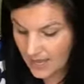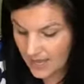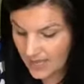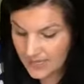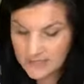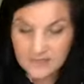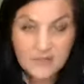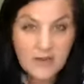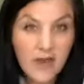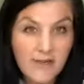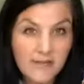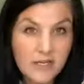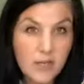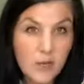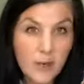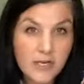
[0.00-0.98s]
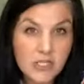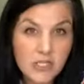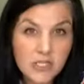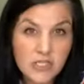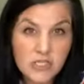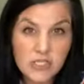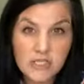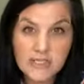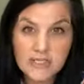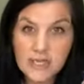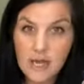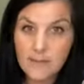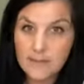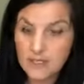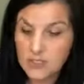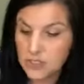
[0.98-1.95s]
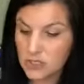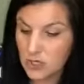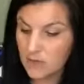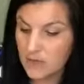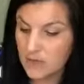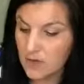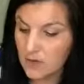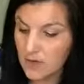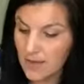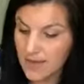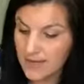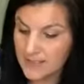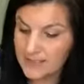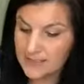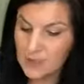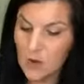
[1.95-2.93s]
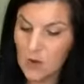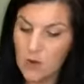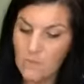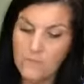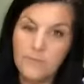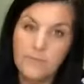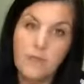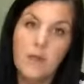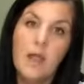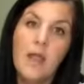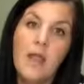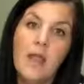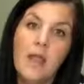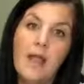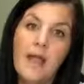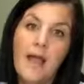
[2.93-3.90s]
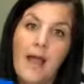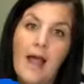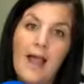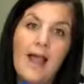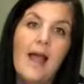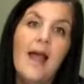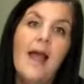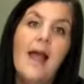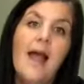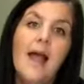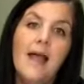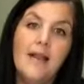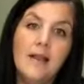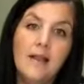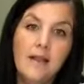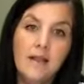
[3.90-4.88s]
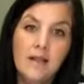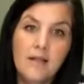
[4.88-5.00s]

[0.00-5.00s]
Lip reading: And if you have any questions, just stop me and show me, okay? So I had